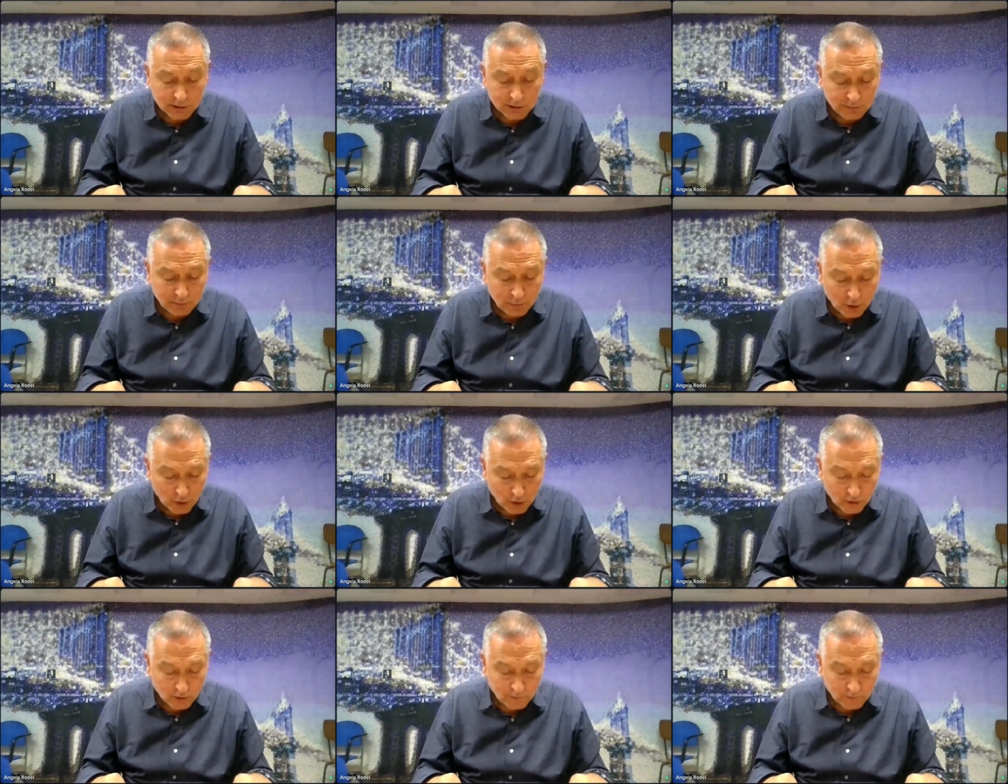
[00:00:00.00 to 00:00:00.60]

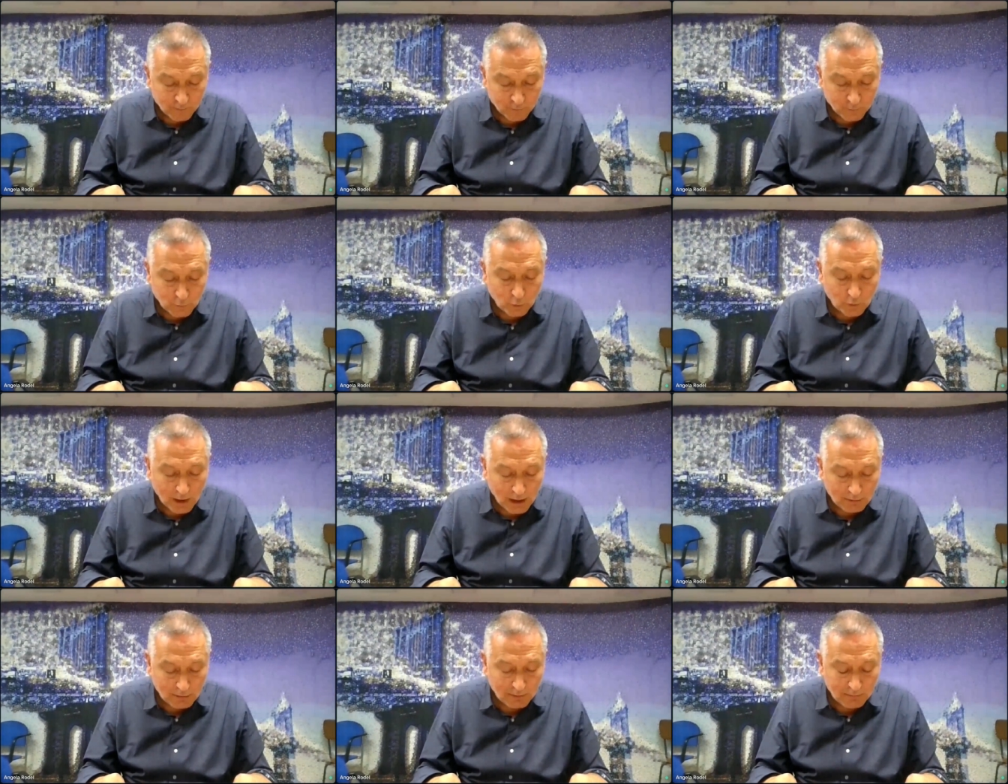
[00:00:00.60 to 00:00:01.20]
What's more,
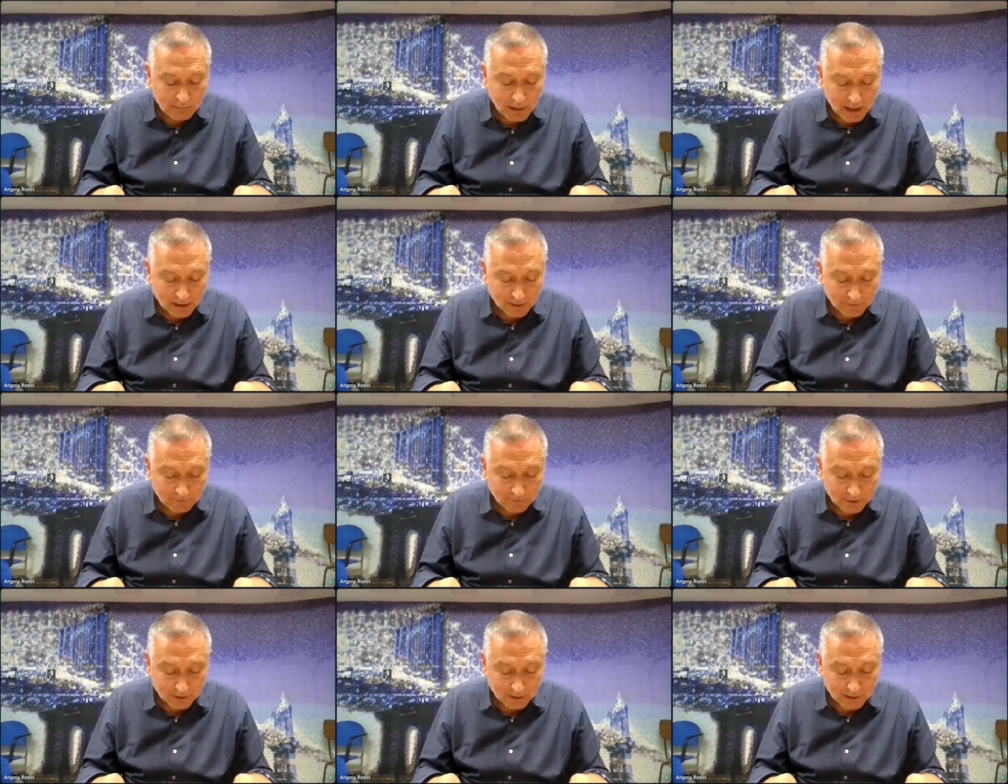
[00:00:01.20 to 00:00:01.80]
to our
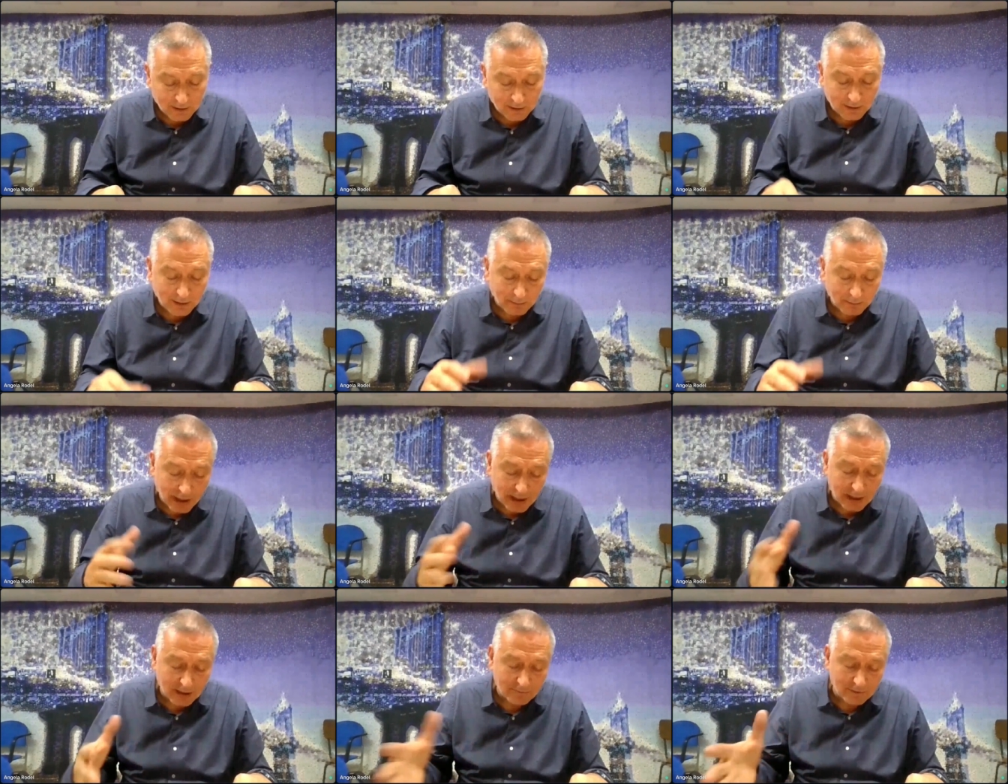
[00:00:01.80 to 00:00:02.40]
benefit,
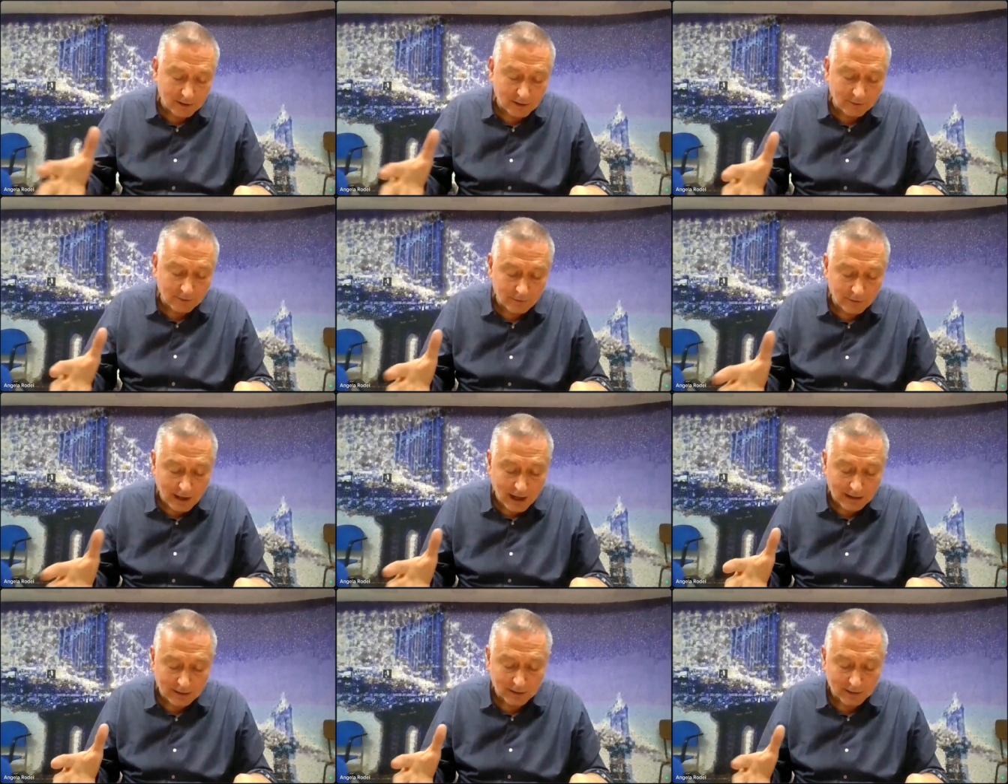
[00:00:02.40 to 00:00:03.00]
the benefit
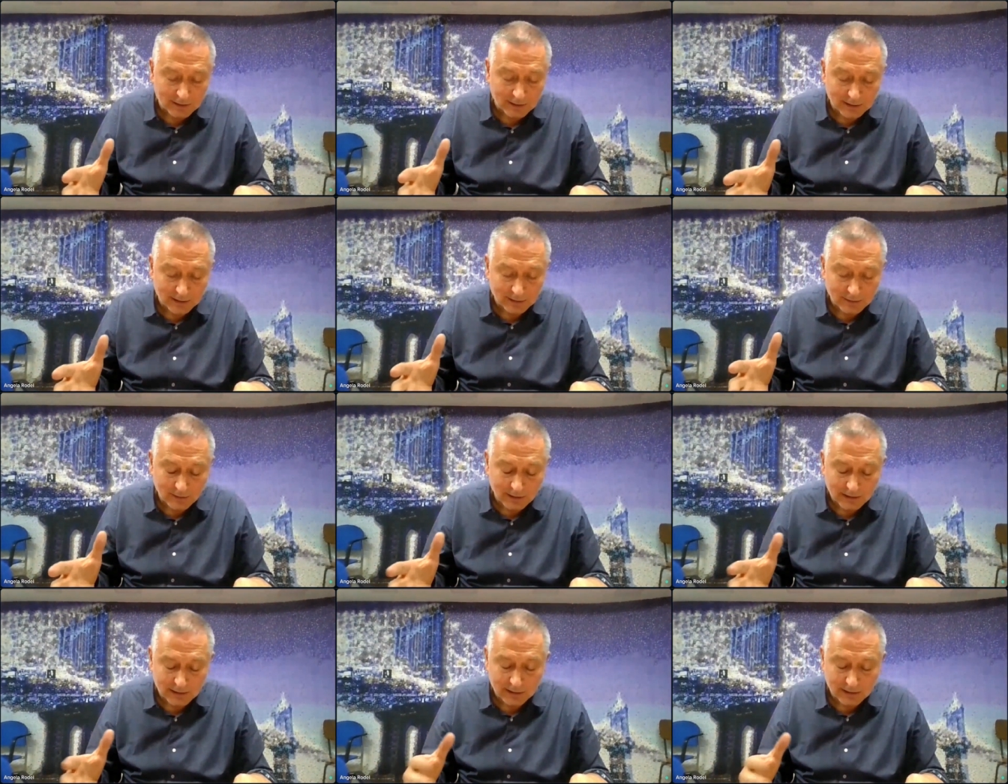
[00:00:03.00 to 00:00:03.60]
of writers
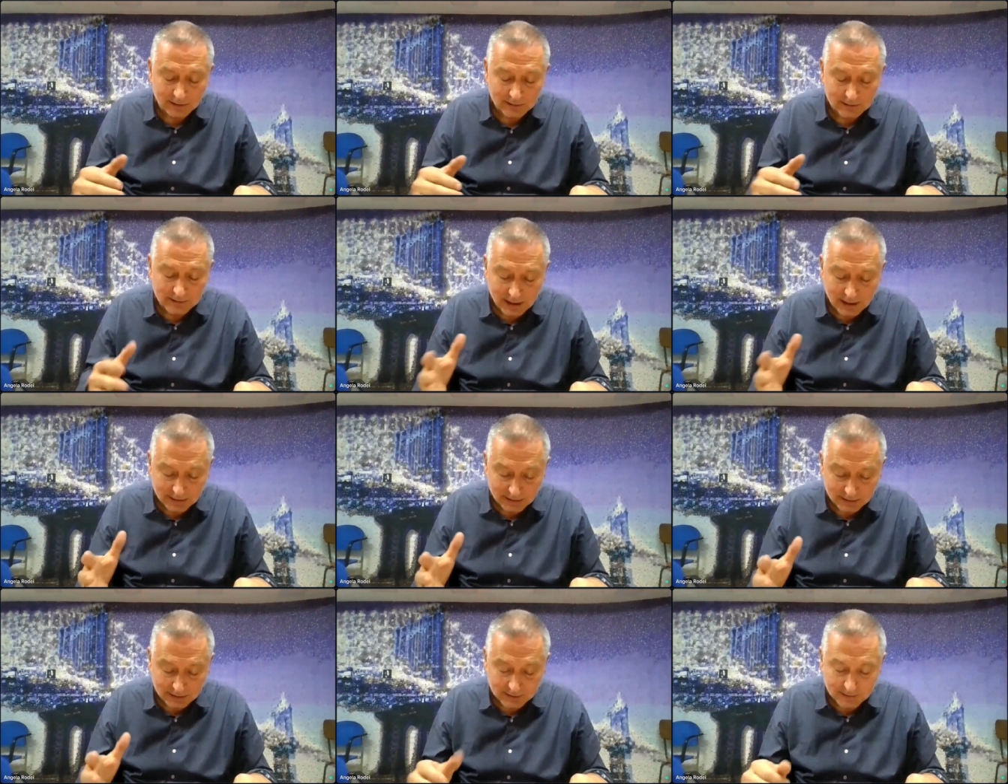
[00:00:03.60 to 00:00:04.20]
and
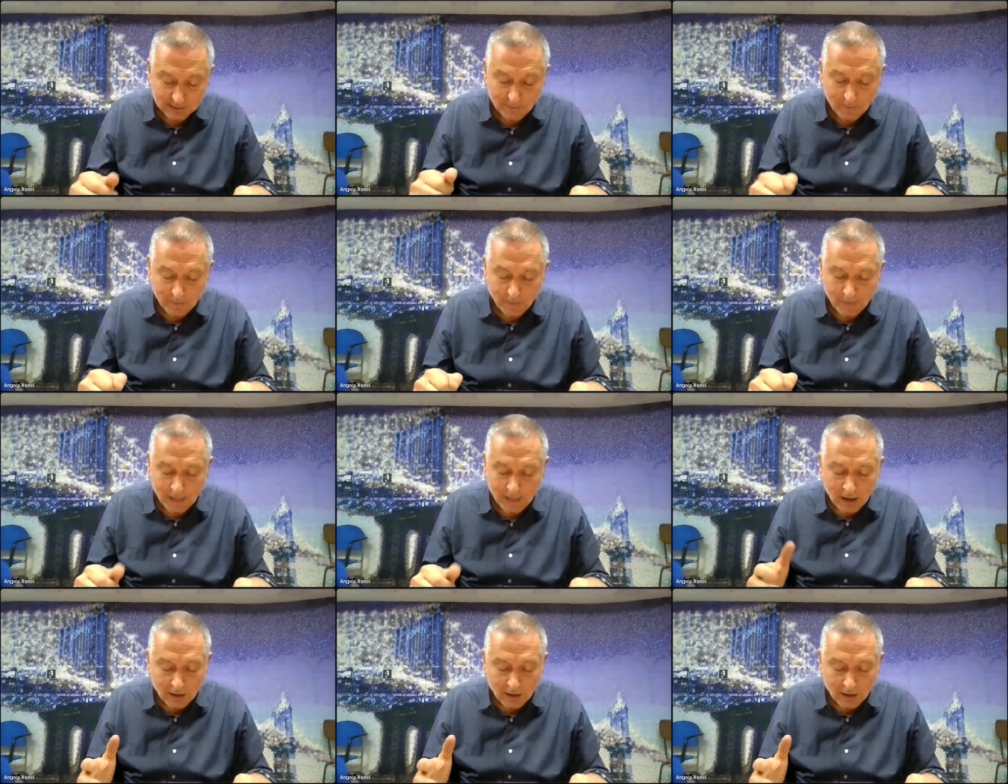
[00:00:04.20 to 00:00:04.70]
readers, that is,